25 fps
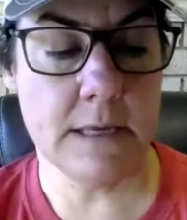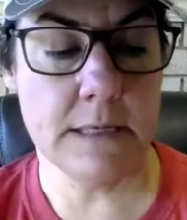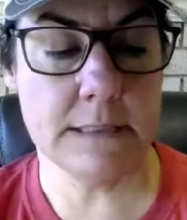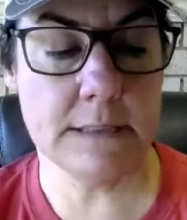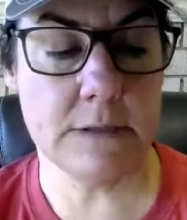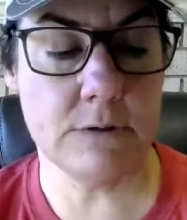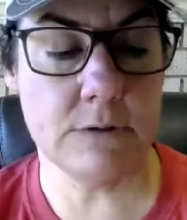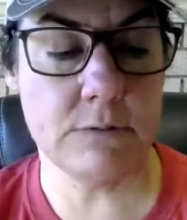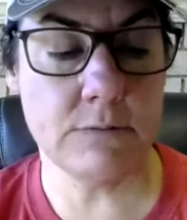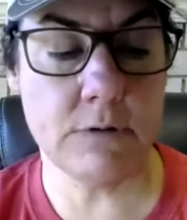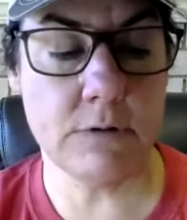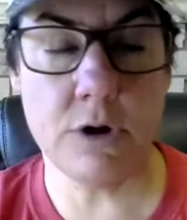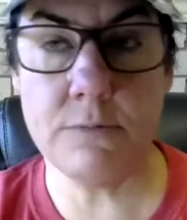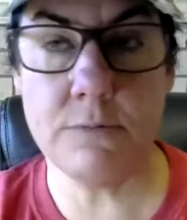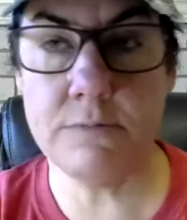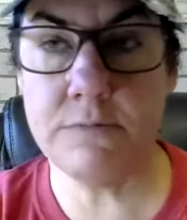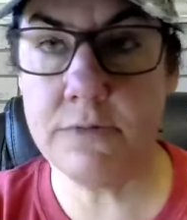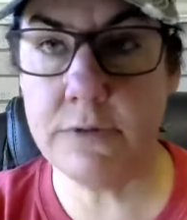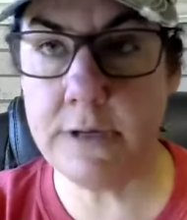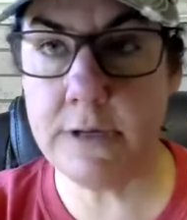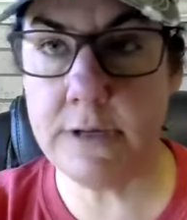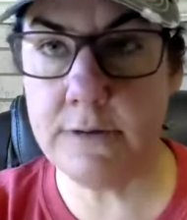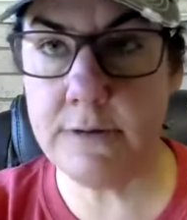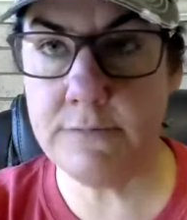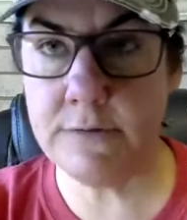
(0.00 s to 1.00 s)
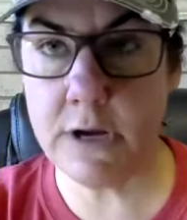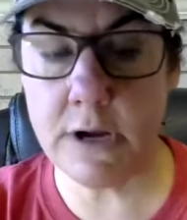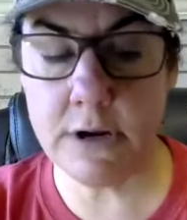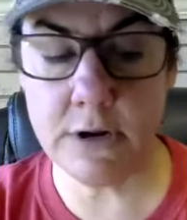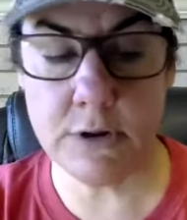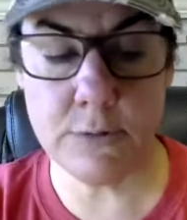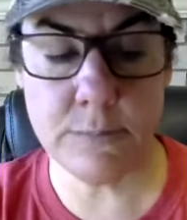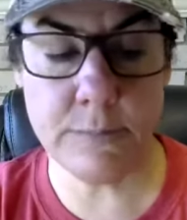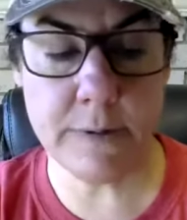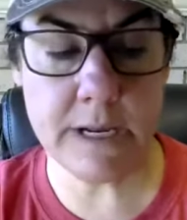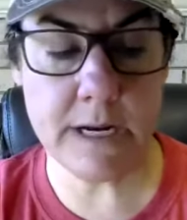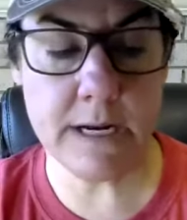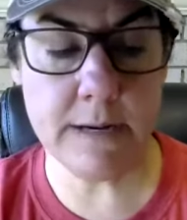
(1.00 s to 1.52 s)
So hopefully you've got
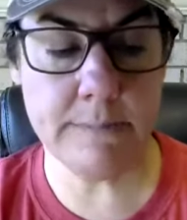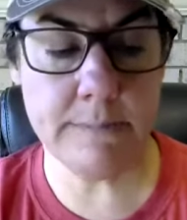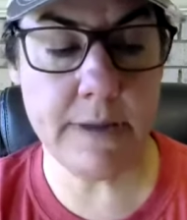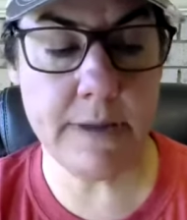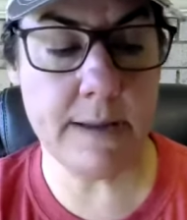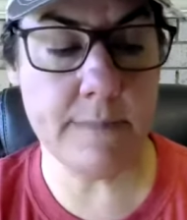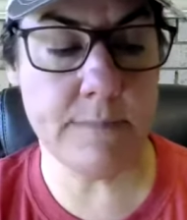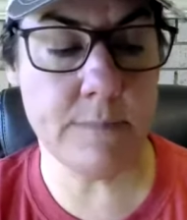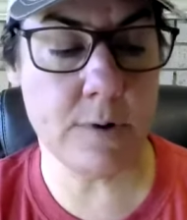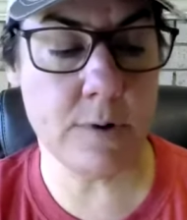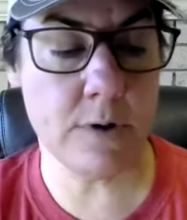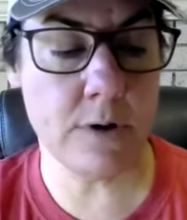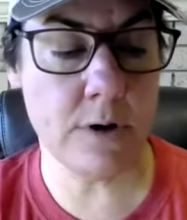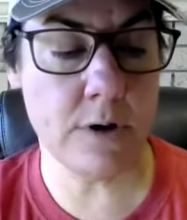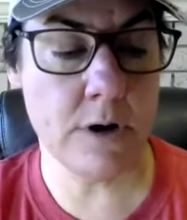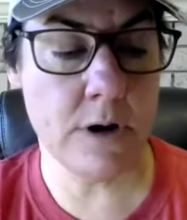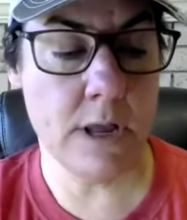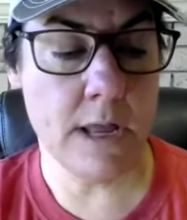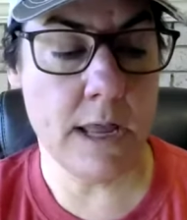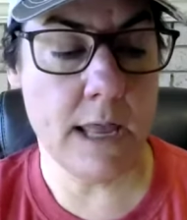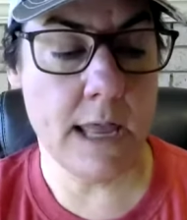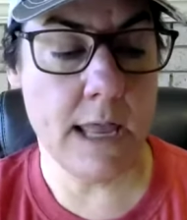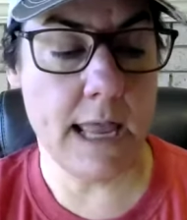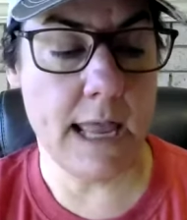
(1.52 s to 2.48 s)
your pen and paper,